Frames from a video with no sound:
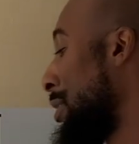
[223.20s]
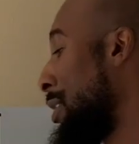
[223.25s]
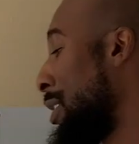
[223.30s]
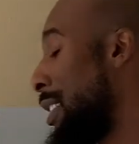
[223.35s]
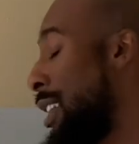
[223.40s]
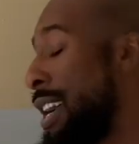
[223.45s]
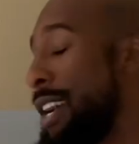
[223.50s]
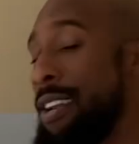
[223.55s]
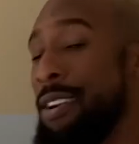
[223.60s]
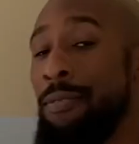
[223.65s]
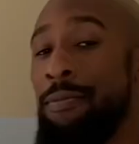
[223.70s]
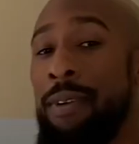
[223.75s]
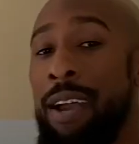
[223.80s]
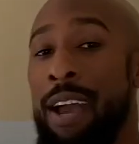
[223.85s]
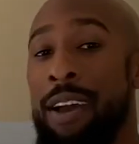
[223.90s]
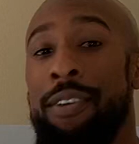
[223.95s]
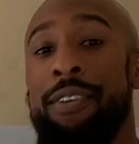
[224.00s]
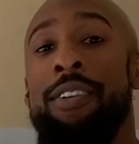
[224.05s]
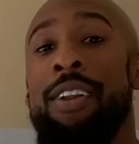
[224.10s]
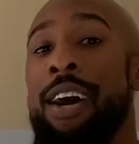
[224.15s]
to kind of
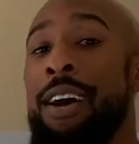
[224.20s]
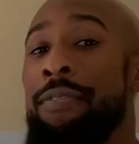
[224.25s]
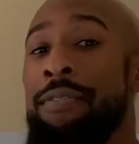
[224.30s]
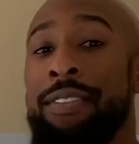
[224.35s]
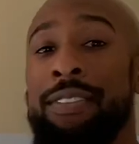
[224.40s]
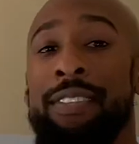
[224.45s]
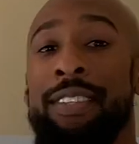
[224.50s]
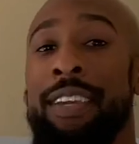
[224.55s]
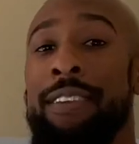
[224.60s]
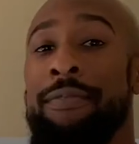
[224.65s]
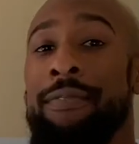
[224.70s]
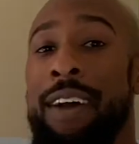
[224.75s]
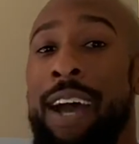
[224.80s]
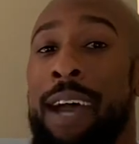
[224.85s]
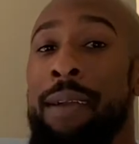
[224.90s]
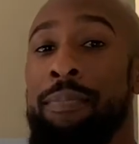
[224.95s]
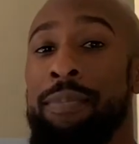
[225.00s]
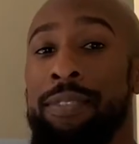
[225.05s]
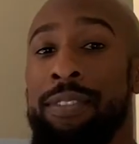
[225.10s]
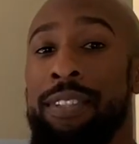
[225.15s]
round it off and say
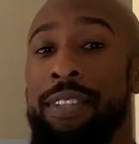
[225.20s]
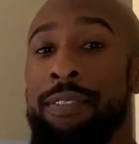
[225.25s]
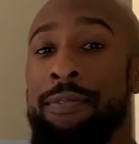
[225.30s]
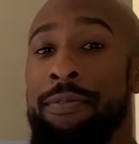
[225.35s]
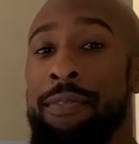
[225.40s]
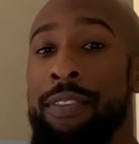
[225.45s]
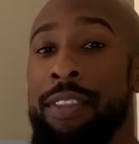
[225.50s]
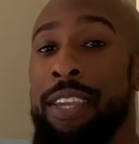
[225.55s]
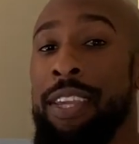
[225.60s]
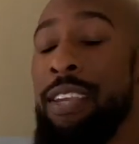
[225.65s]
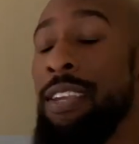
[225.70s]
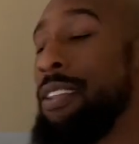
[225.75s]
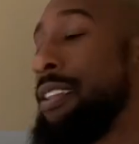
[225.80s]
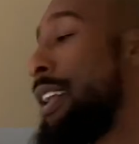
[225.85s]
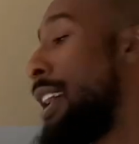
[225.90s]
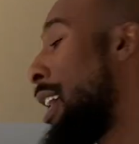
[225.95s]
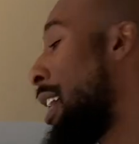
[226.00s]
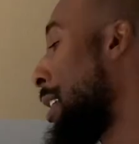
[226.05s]
5% for the Heloc.